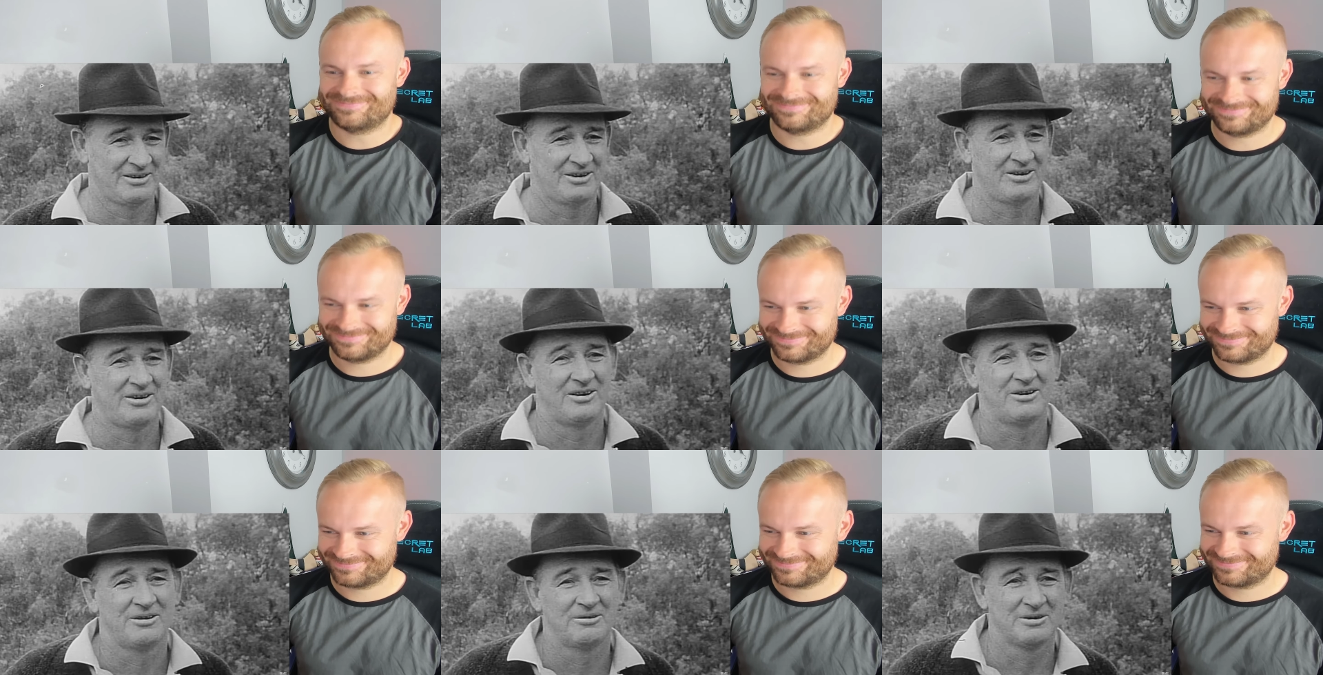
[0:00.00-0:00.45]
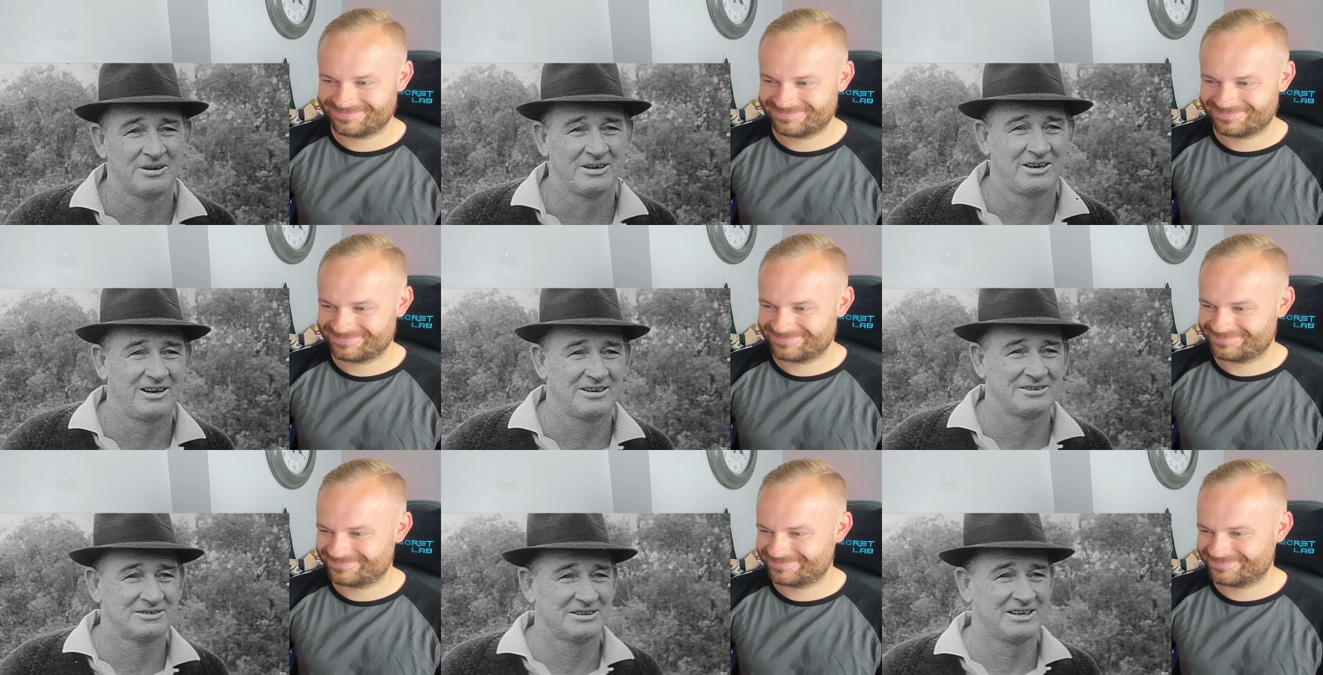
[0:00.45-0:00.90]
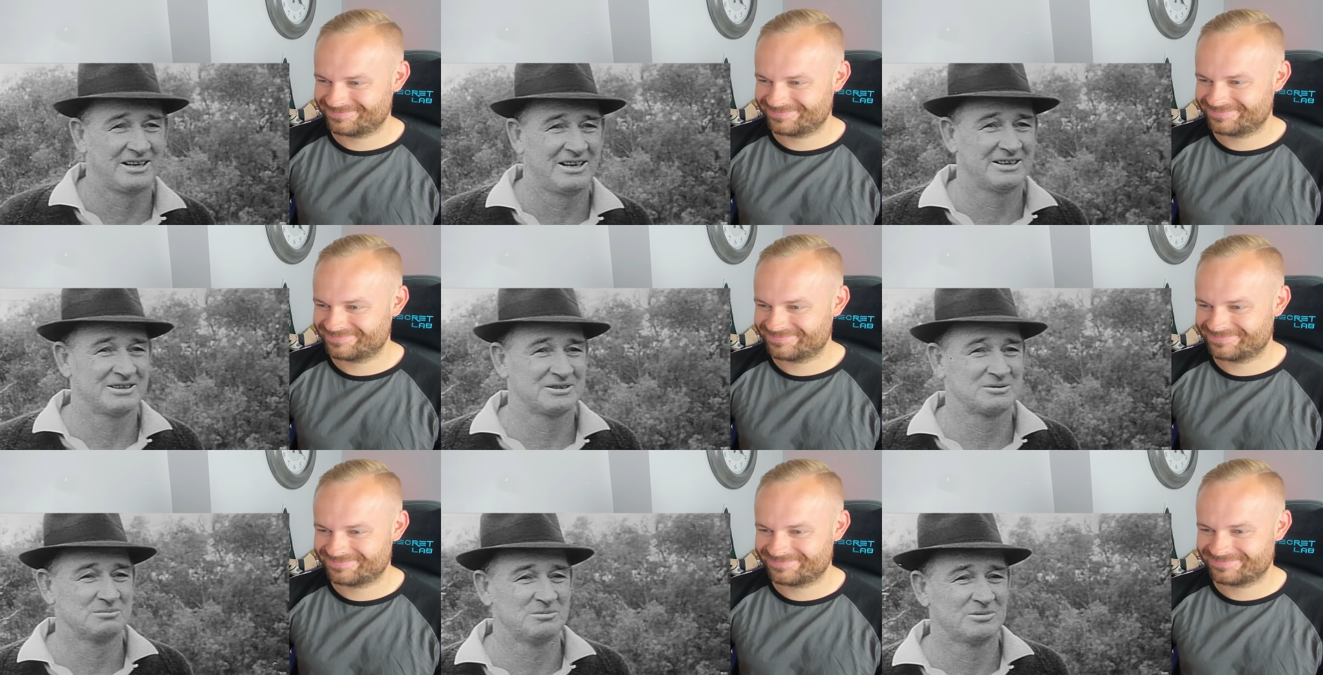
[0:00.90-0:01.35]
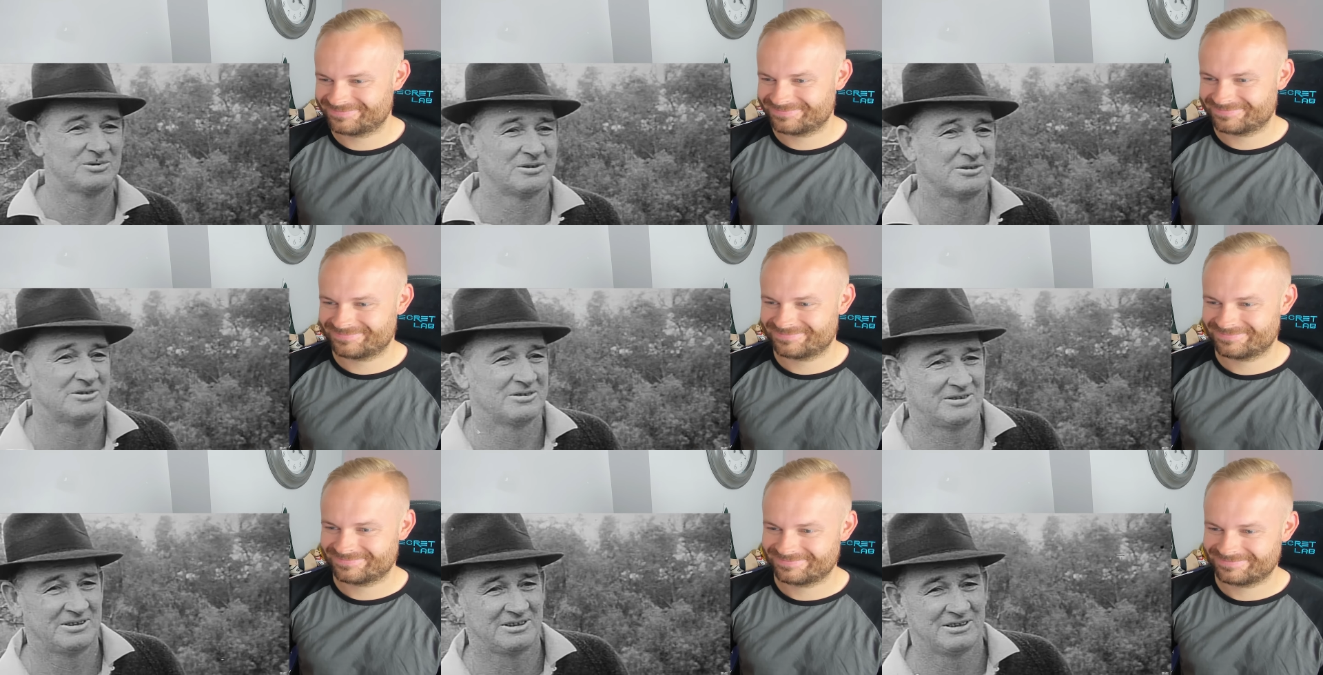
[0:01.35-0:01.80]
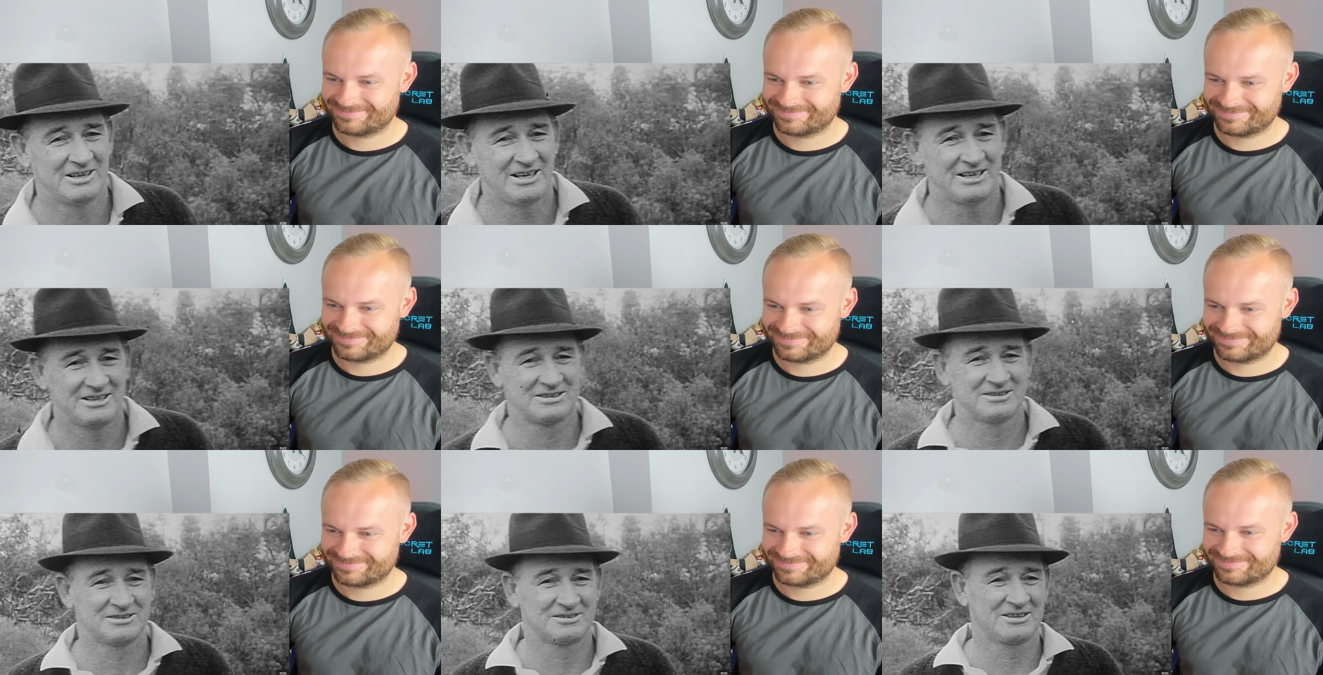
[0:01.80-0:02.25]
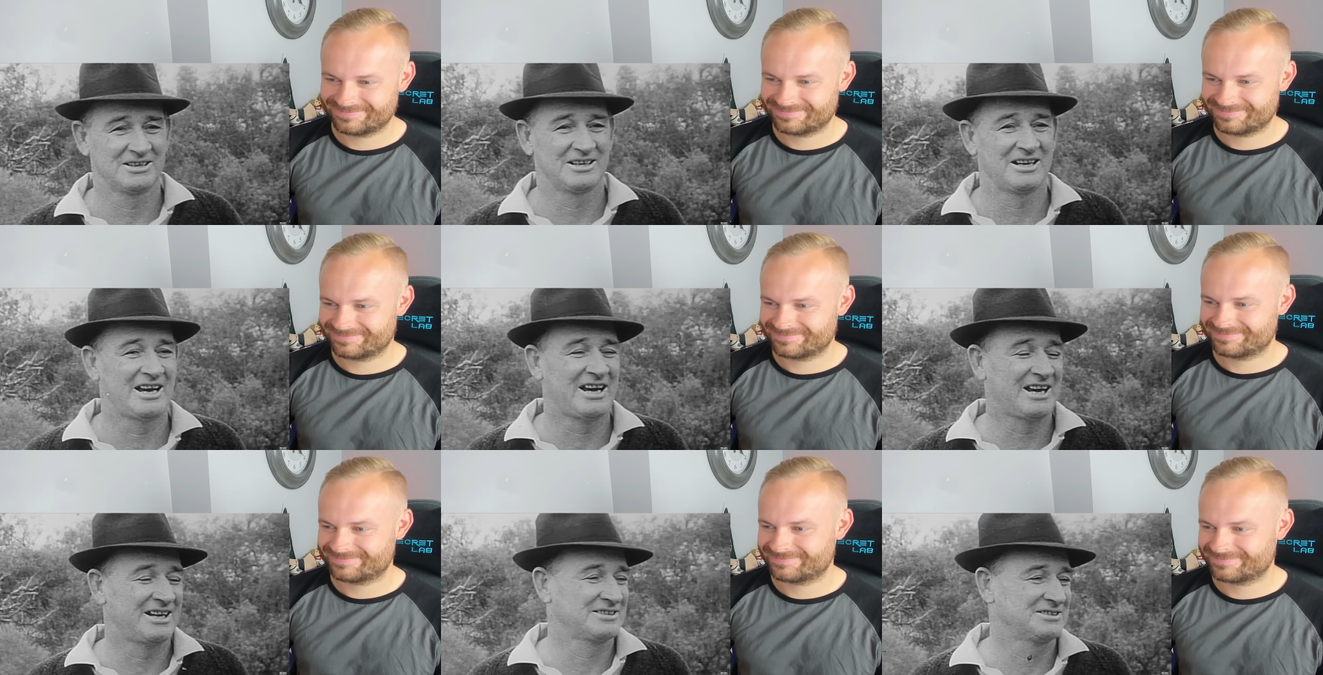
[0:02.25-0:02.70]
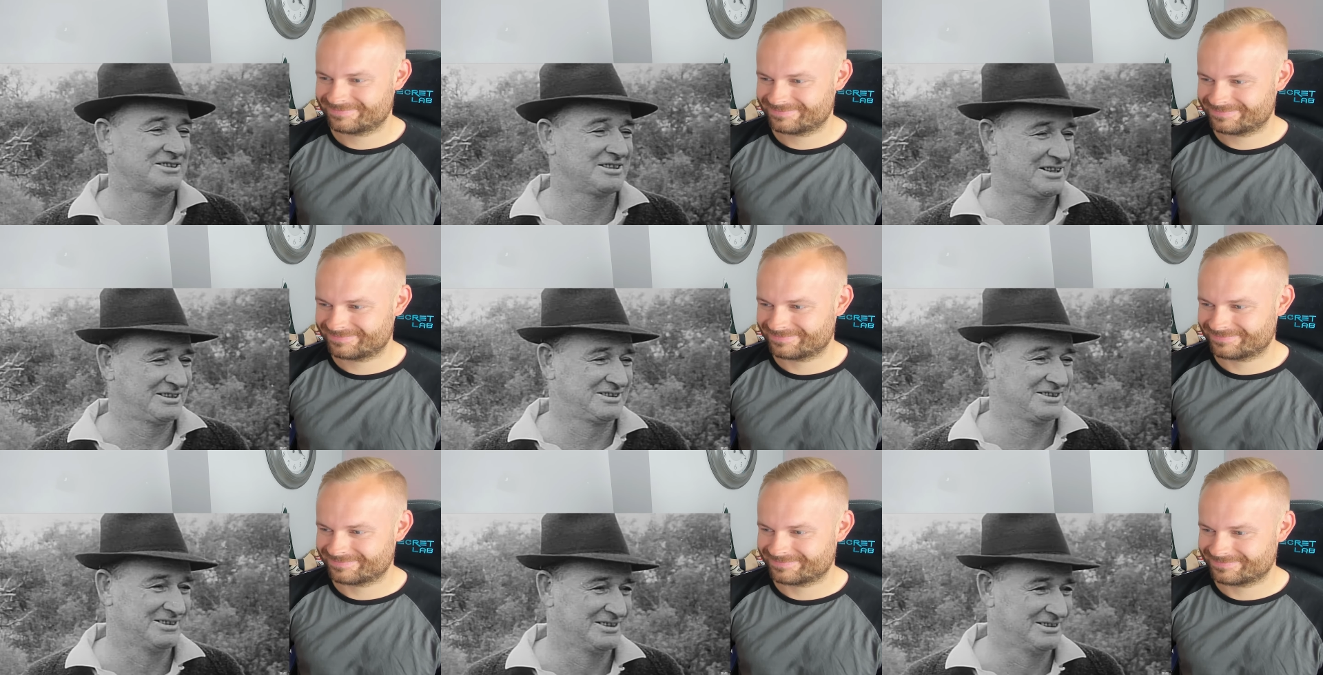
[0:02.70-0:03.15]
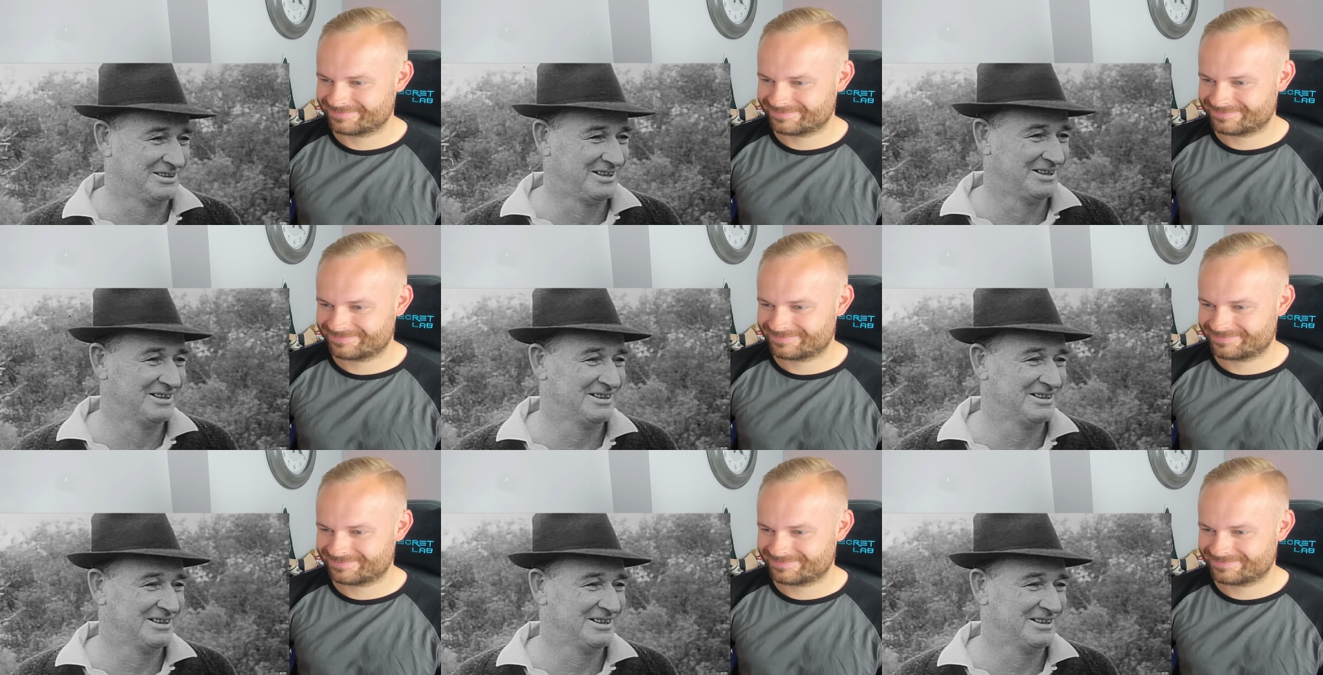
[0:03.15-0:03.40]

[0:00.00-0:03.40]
Speaker 1: Oh, well, I'd say it's more or less a glass session.